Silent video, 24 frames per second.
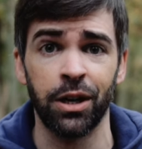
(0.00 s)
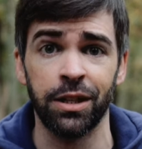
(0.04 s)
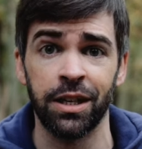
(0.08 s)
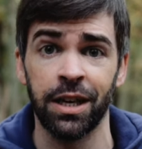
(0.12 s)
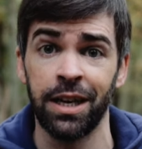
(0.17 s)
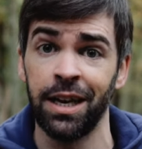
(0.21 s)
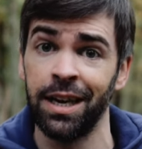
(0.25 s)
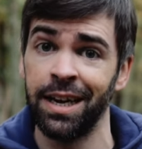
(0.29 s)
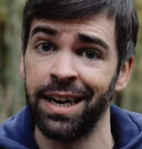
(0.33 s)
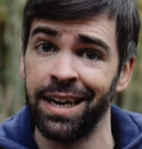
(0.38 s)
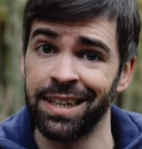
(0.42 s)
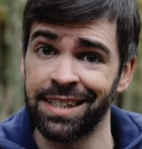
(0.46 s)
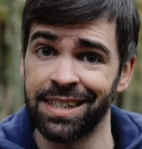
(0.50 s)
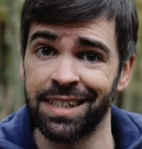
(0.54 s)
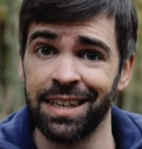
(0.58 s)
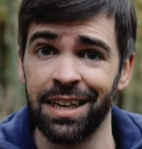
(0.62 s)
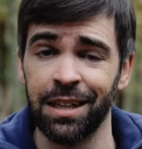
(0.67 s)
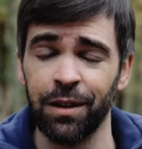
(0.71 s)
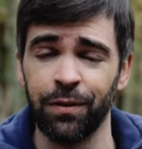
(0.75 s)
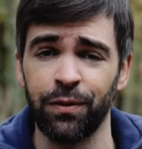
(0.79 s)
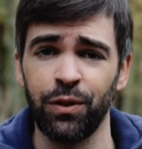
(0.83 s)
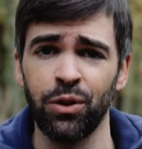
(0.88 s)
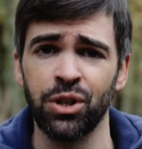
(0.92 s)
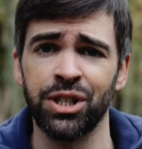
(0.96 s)
But instead
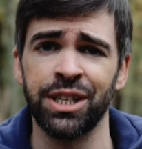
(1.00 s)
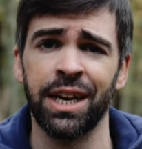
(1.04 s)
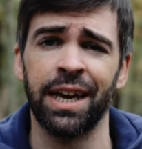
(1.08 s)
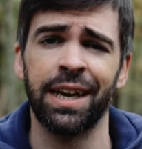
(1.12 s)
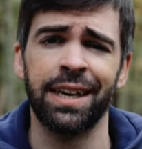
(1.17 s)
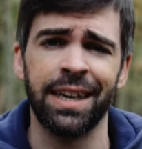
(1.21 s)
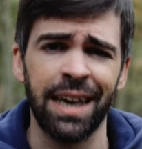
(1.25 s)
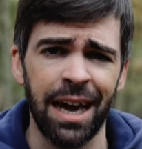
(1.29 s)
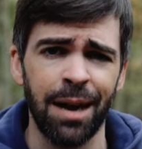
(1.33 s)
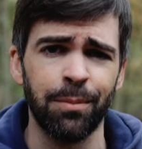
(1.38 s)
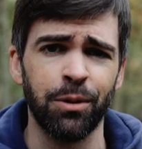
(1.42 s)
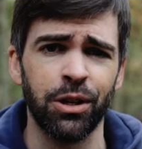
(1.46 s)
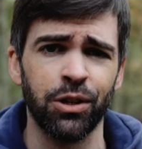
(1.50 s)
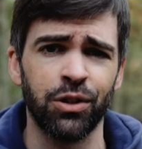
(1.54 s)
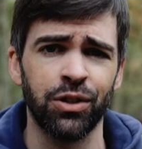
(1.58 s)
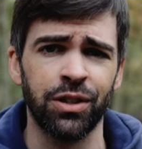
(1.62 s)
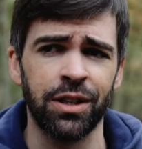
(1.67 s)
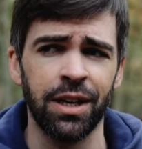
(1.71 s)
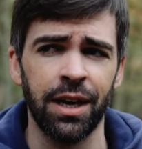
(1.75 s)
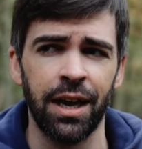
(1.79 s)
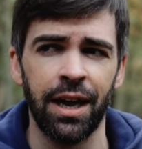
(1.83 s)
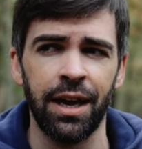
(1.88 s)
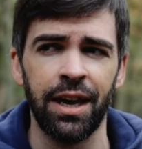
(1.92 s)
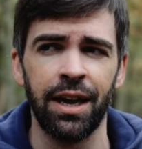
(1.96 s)
of using a camera
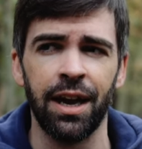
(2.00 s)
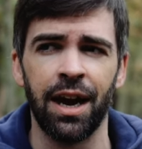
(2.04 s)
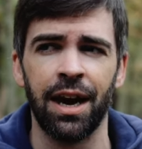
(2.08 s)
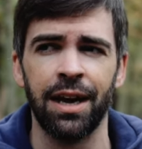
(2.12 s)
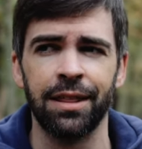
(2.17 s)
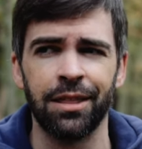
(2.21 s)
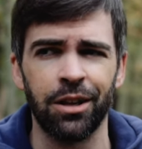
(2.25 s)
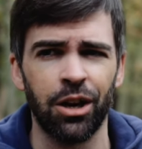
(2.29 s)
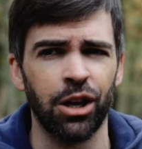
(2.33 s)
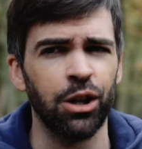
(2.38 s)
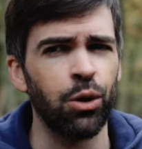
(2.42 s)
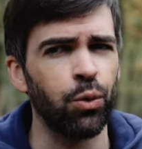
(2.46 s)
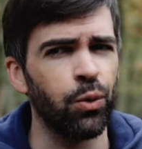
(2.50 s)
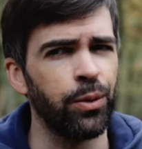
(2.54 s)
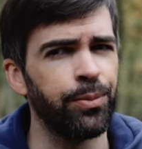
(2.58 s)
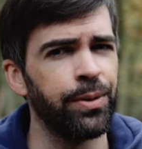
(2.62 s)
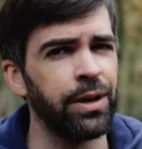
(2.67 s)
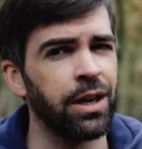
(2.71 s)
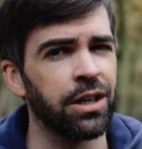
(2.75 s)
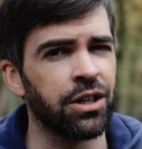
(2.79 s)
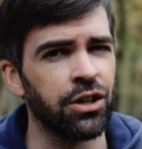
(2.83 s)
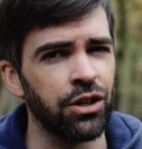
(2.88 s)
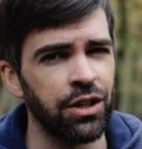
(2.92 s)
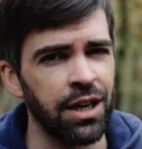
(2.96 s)
today, I thought it would be
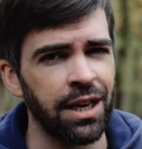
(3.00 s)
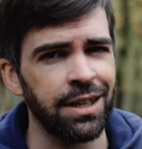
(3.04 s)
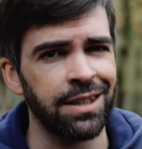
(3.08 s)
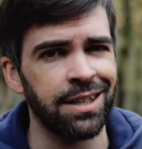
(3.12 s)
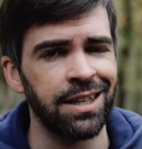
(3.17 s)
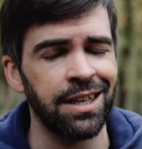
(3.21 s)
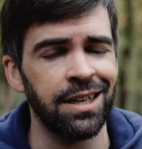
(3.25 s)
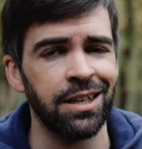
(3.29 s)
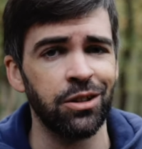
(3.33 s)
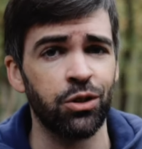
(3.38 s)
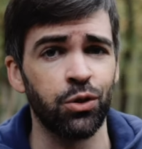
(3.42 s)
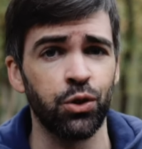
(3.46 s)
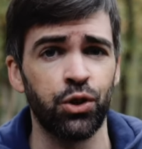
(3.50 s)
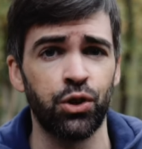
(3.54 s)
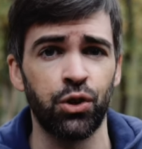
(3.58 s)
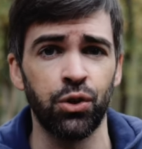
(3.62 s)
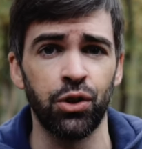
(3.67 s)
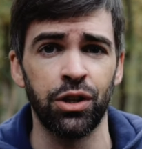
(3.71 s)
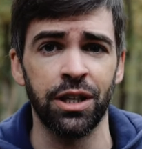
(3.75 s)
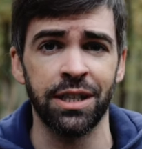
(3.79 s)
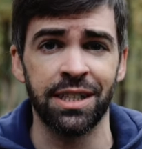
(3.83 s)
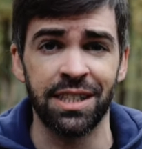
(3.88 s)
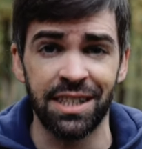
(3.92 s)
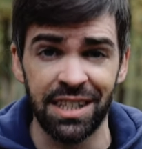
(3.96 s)
a good idea to
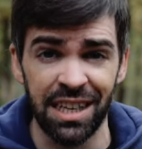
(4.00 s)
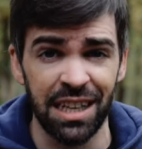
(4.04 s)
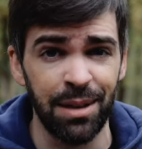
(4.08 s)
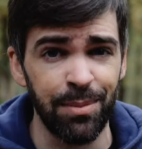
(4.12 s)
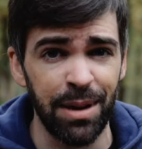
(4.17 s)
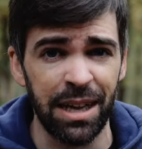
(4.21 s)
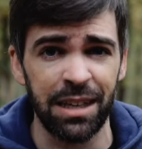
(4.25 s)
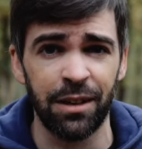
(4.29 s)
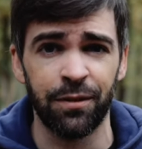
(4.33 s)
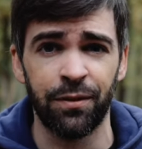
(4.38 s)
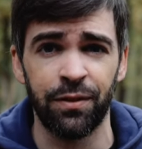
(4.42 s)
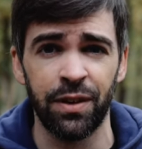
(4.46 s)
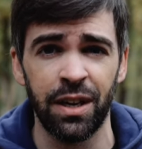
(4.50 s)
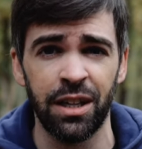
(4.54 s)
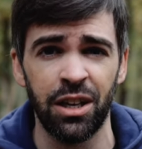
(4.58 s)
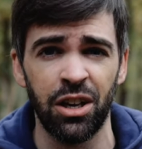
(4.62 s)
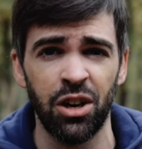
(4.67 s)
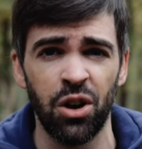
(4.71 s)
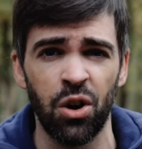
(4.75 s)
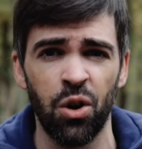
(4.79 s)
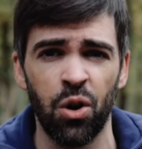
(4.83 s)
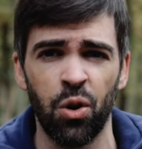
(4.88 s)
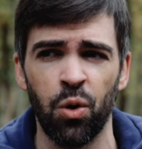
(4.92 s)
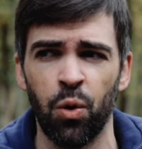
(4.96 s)
shoot a cinematic
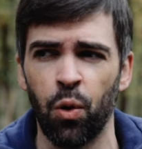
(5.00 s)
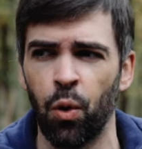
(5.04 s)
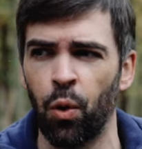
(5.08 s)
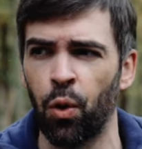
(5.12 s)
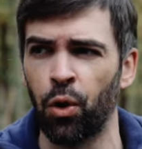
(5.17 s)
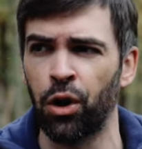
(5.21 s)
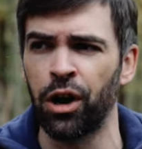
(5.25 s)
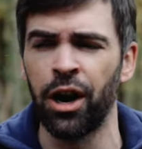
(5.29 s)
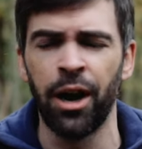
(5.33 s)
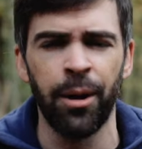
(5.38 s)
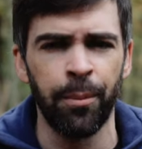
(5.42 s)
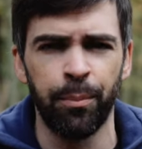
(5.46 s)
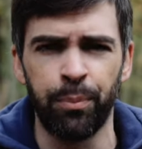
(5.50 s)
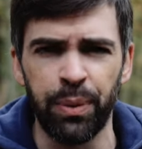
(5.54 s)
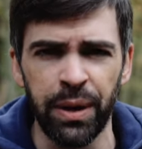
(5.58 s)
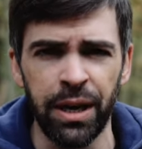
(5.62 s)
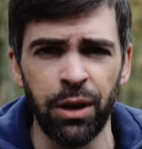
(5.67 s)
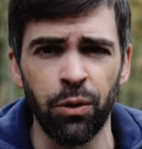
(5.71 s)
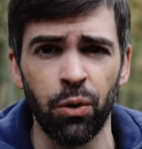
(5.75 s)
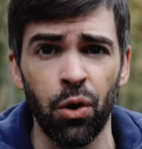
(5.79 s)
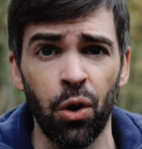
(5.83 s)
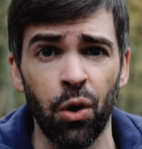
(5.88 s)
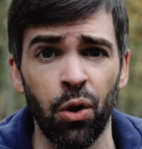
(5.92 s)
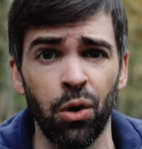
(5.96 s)
video or
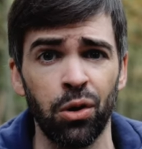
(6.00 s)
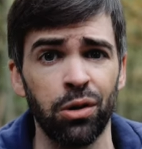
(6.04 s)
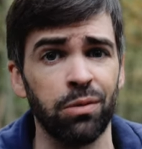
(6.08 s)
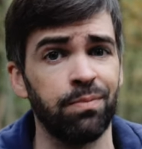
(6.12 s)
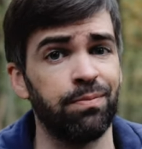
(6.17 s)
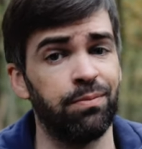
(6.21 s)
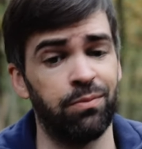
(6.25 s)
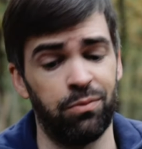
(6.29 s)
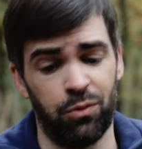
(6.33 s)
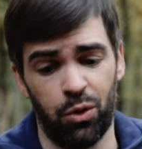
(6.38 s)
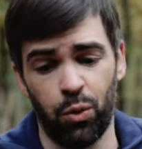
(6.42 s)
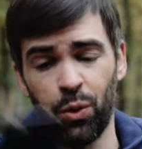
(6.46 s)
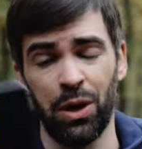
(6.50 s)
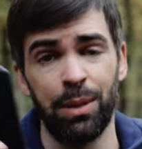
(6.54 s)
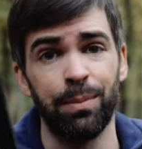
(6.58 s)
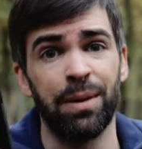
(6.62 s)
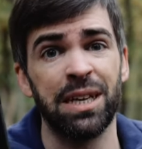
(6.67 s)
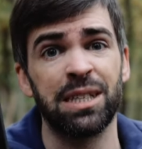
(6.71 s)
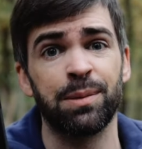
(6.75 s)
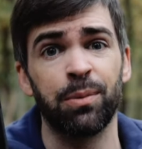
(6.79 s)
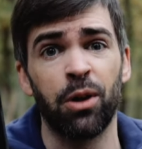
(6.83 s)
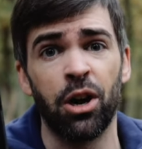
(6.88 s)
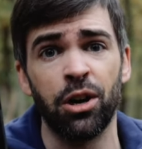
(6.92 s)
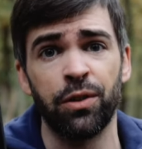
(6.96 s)
B-roll with my
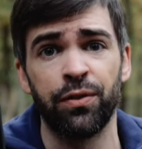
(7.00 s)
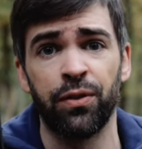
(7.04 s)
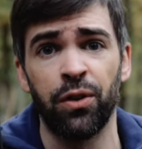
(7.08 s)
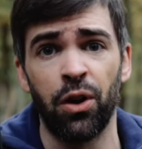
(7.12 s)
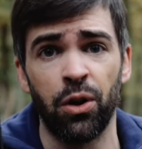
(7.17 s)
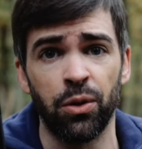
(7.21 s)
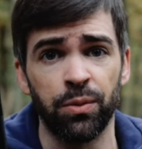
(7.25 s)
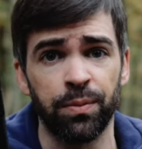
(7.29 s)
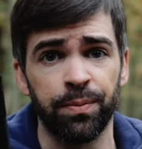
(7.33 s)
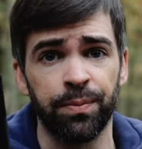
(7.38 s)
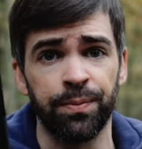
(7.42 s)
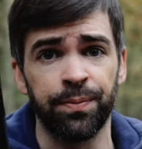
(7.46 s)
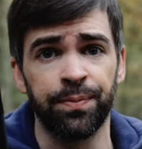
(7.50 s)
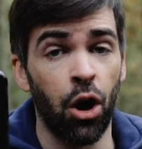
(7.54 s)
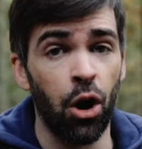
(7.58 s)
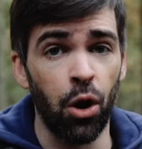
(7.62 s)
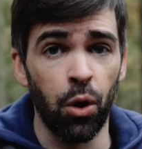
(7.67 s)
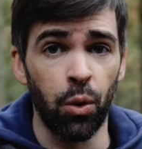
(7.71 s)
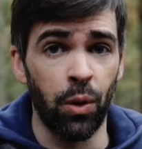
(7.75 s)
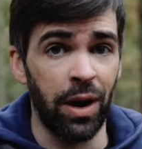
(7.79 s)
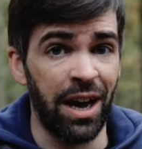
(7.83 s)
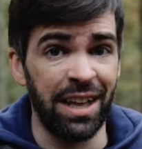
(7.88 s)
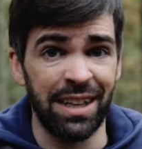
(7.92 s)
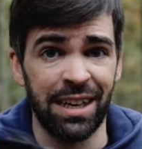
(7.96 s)
smartphone.
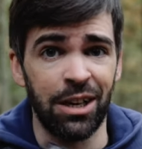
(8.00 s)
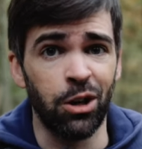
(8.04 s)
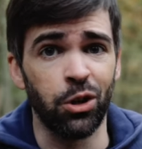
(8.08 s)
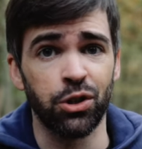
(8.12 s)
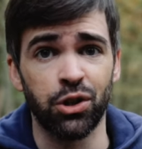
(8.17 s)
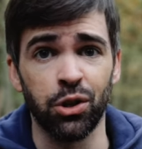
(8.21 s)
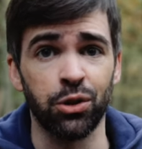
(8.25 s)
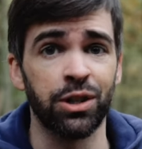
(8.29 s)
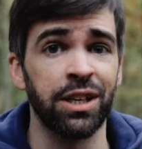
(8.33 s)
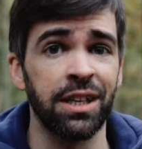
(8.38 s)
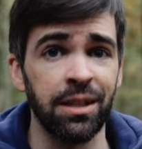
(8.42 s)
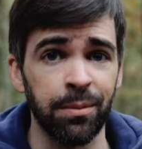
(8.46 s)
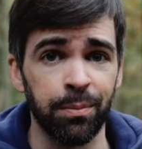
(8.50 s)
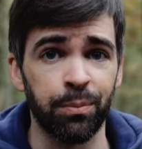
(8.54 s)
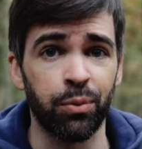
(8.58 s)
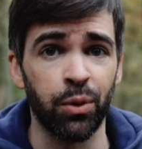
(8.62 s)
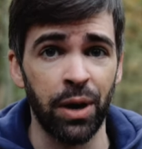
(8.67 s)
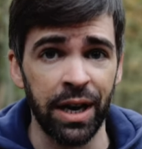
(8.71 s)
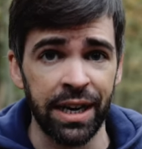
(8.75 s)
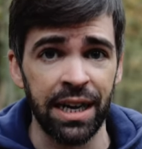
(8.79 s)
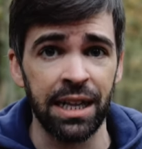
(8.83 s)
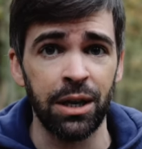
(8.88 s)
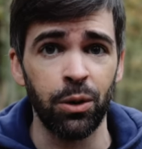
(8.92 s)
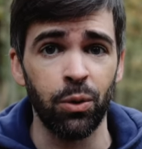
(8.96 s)
Oh, and I also didn't
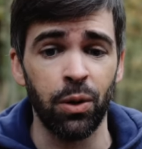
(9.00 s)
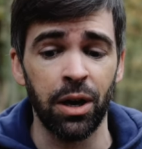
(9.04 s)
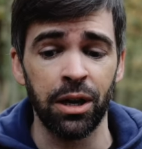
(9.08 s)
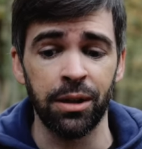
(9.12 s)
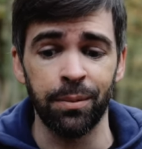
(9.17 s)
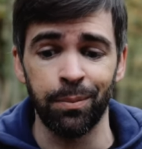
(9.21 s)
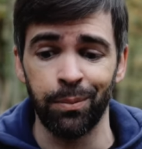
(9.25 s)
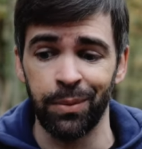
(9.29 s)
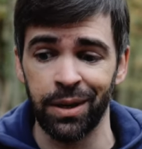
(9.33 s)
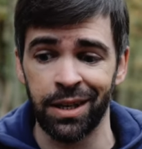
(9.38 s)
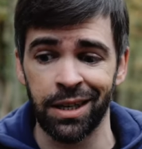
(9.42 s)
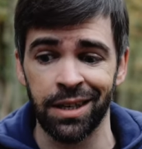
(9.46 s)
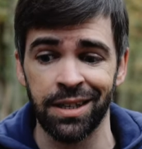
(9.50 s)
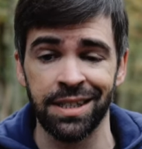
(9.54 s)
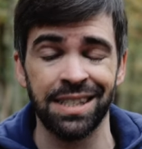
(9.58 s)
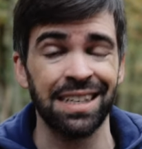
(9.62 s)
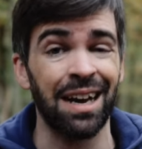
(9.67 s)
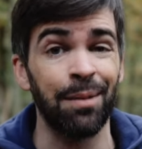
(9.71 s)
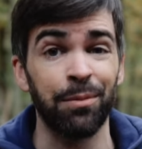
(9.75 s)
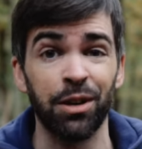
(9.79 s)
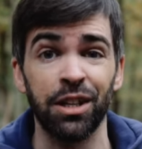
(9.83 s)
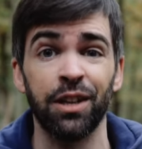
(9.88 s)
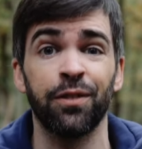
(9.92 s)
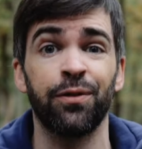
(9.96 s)
bring anyone because
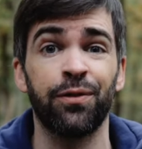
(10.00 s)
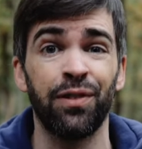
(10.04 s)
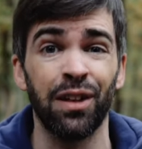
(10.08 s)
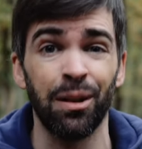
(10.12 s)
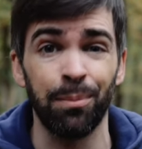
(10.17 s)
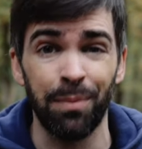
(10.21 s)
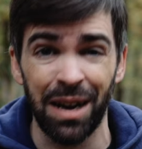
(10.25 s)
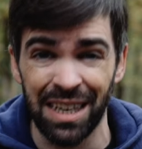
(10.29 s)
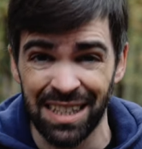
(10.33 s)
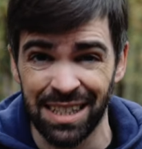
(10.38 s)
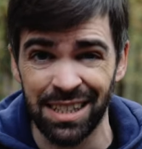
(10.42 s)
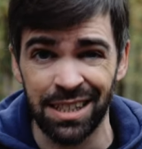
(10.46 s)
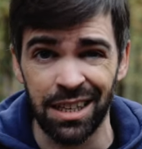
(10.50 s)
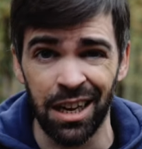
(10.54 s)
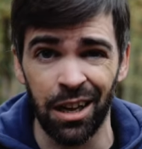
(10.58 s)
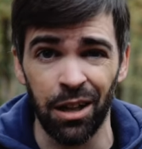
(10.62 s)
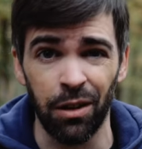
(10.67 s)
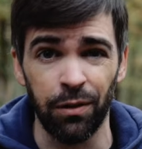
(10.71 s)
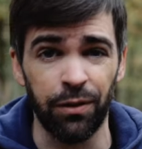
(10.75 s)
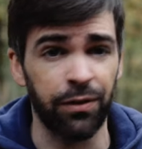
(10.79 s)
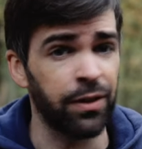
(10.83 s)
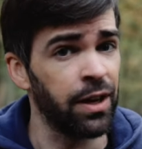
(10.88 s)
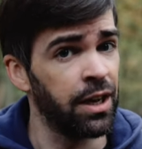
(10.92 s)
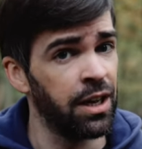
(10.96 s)
I'm gonna film
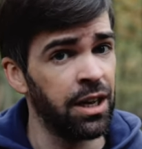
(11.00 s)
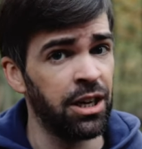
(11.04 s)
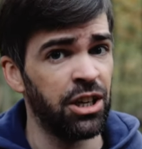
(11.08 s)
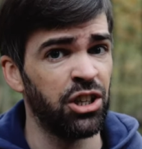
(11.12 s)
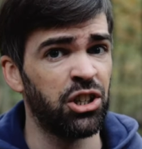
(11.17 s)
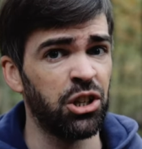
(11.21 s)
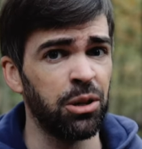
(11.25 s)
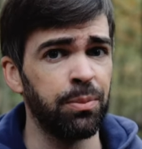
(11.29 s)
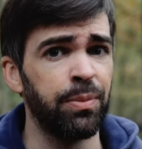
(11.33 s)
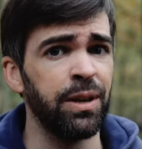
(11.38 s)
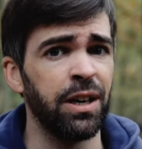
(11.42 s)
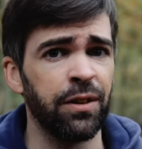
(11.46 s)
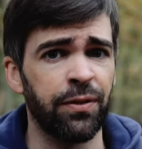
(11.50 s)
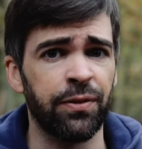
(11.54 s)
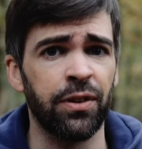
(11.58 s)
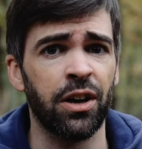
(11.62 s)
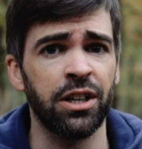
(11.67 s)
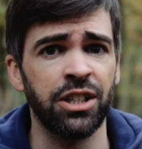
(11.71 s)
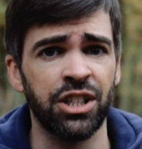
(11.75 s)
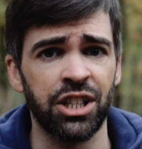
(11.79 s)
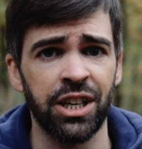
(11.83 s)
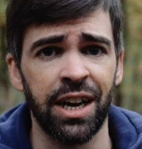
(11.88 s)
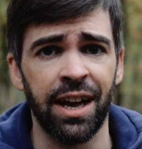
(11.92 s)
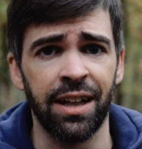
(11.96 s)
myself. Should be a fun